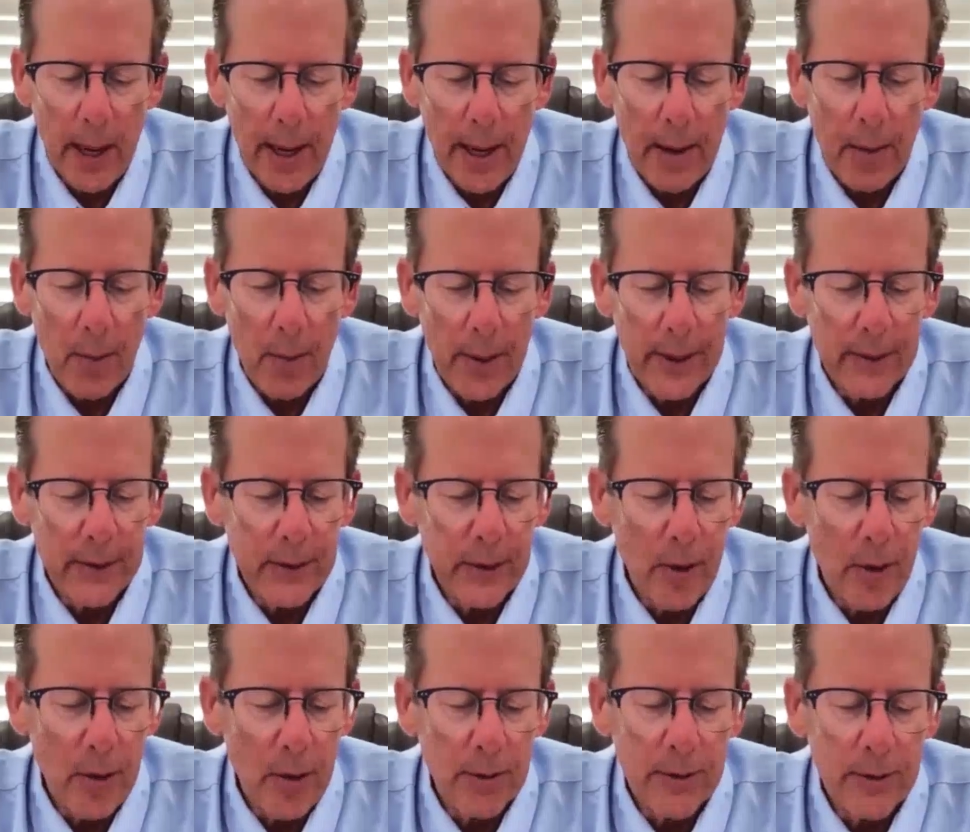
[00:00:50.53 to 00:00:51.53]
out west
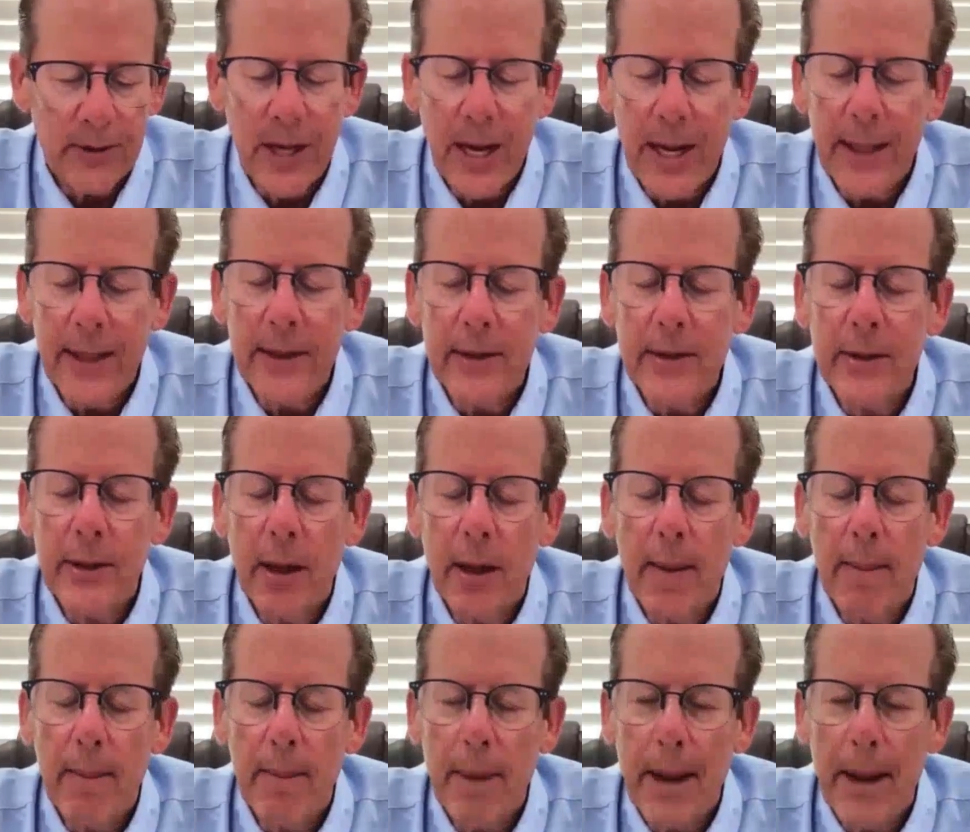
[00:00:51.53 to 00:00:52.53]
called Zions
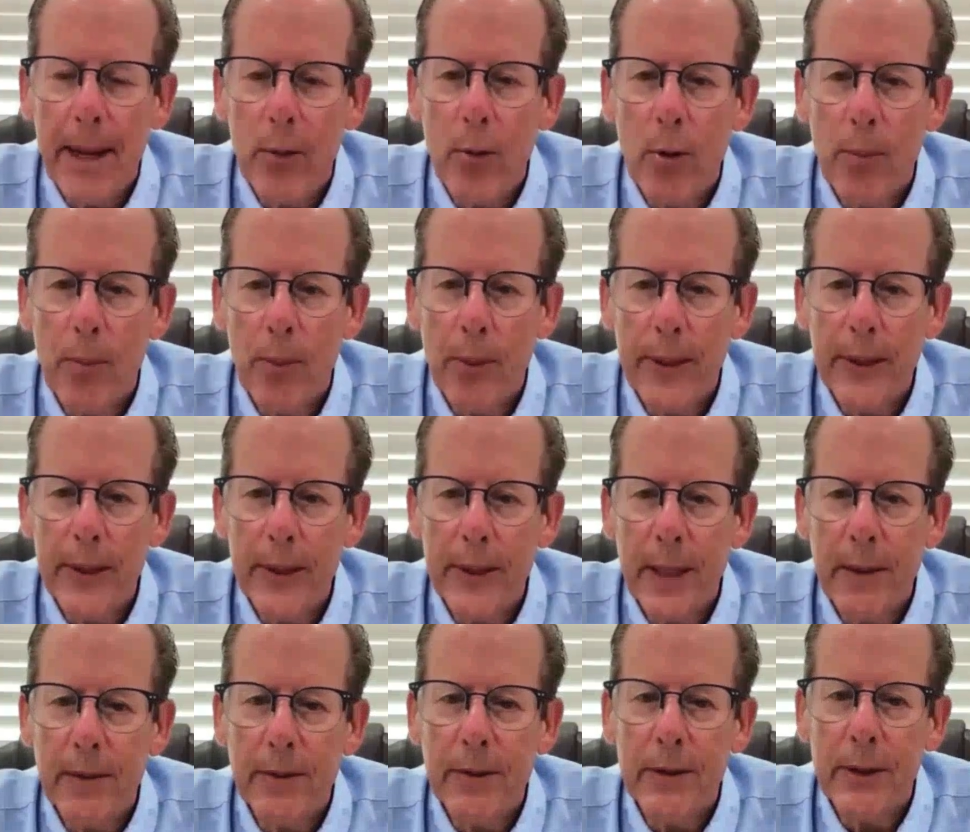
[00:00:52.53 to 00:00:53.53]
Bank Corporation.
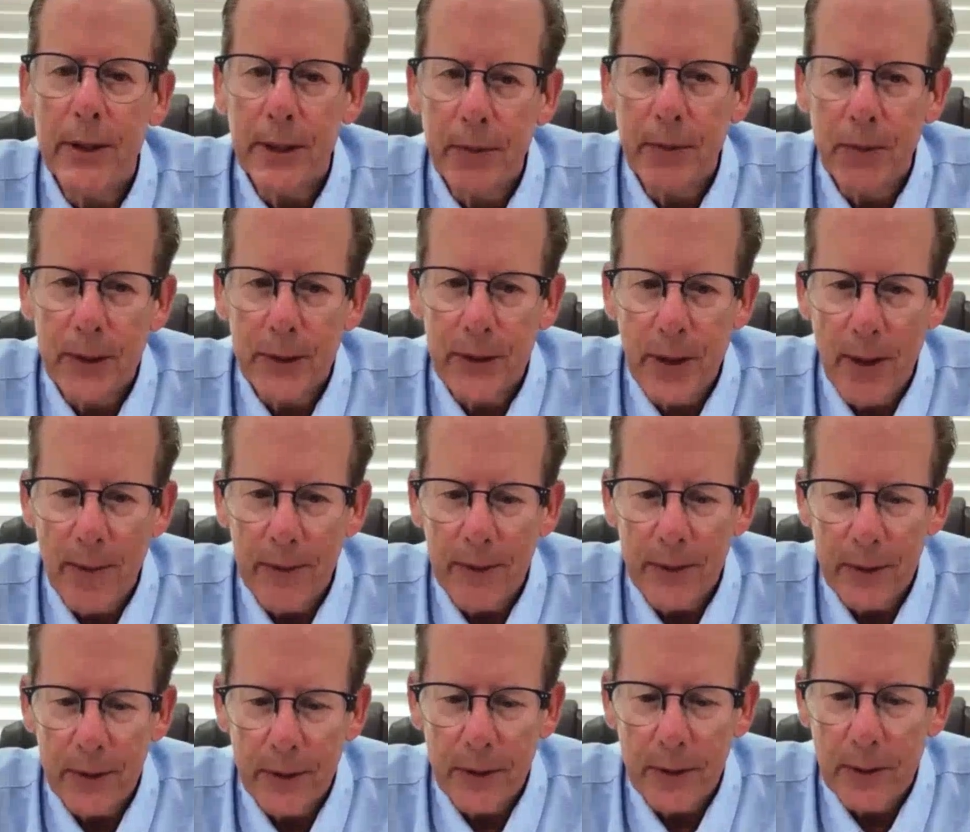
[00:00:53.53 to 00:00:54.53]
I was the chief risk
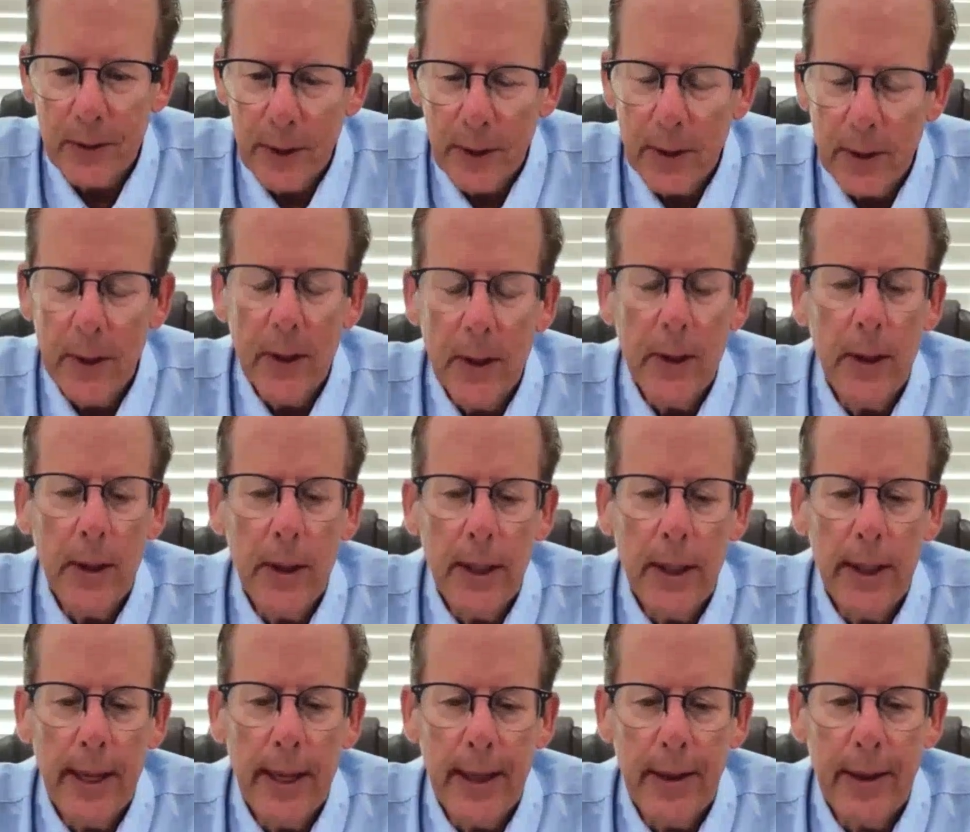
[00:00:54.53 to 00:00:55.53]
officer
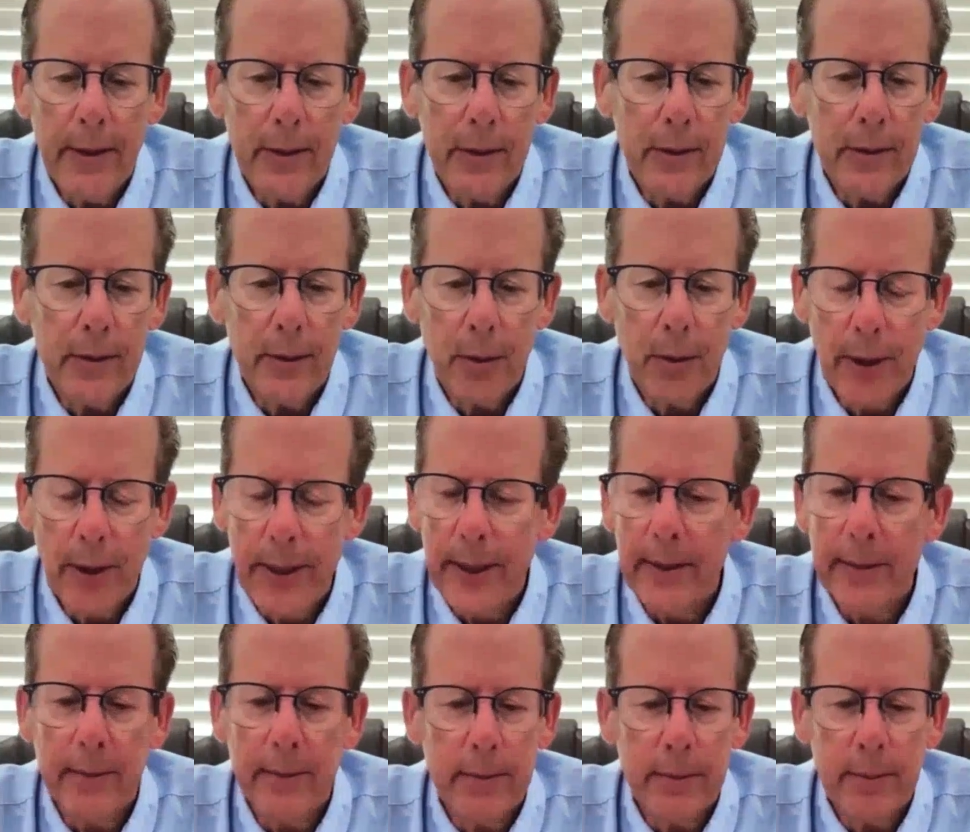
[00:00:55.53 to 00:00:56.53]
and handled
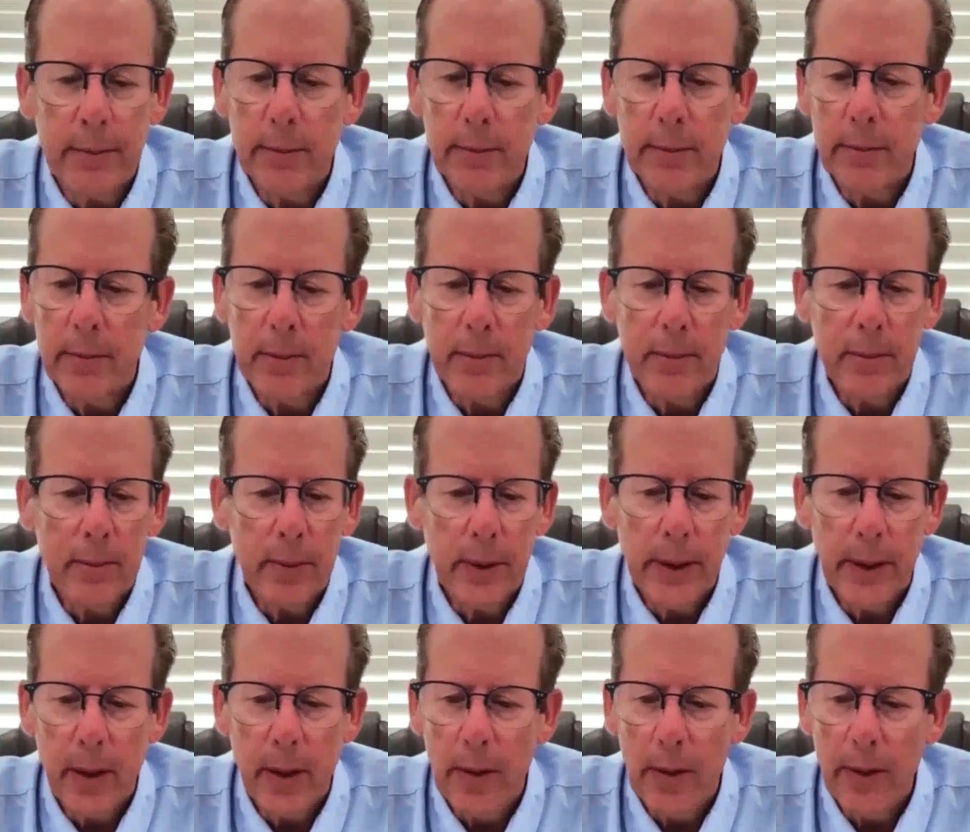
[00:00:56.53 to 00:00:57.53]
credit
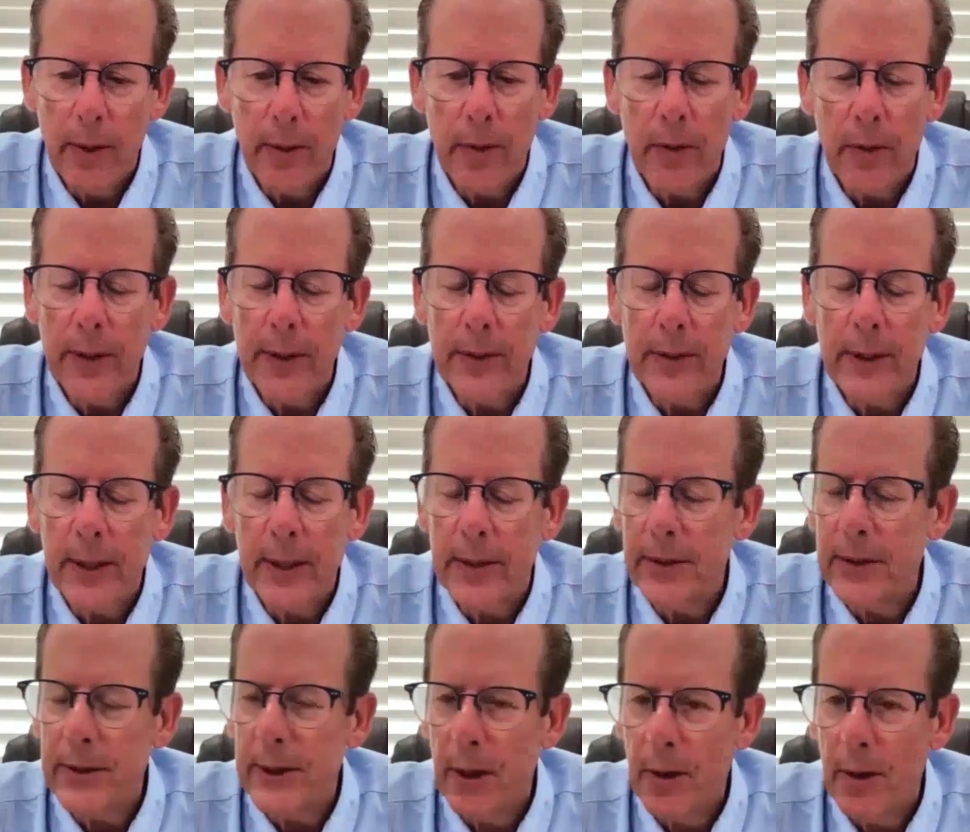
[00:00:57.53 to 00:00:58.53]
and all the other things that a
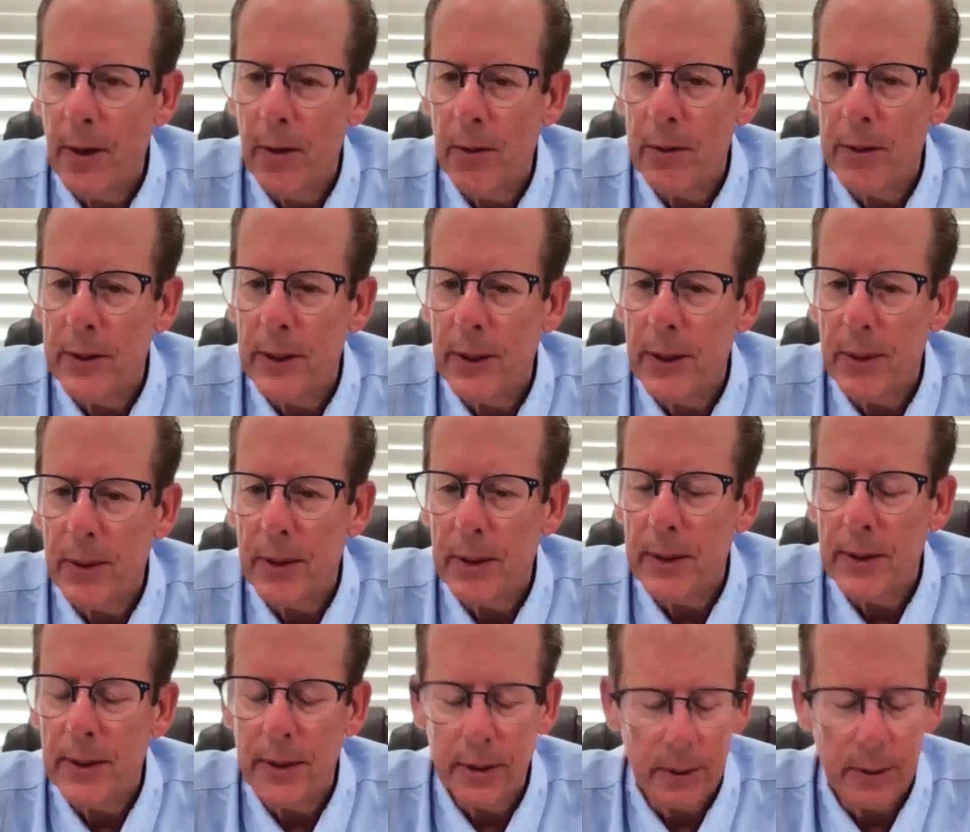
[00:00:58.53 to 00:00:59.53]
CRO would typically
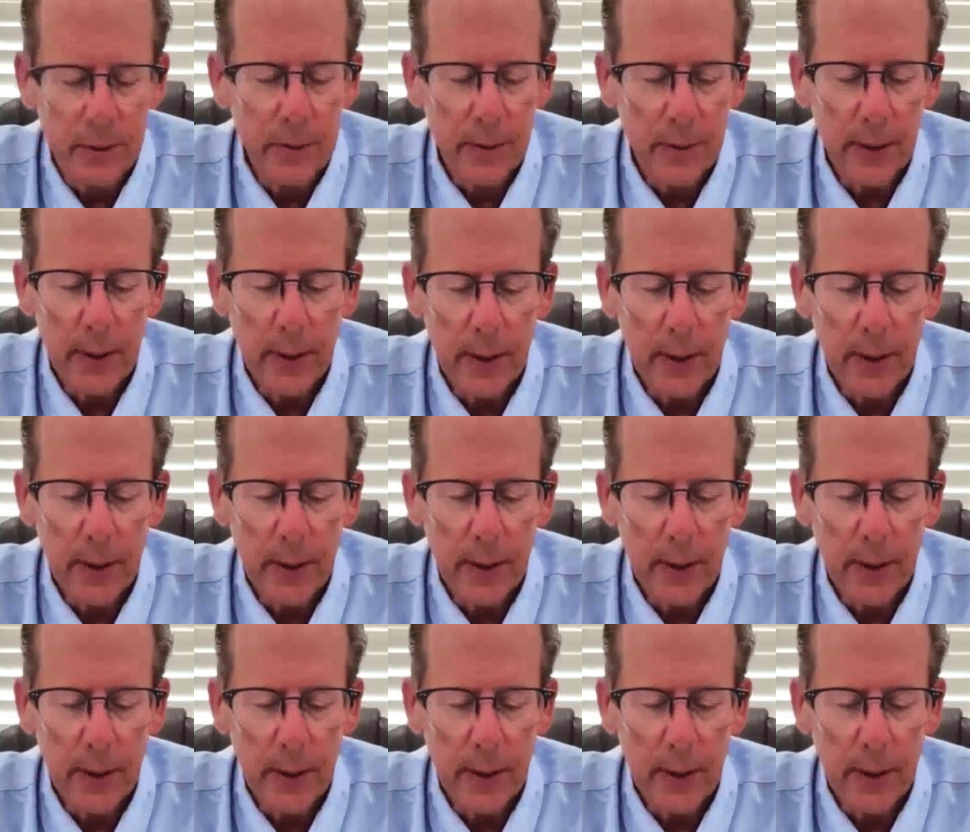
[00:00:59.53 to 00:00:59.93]
do.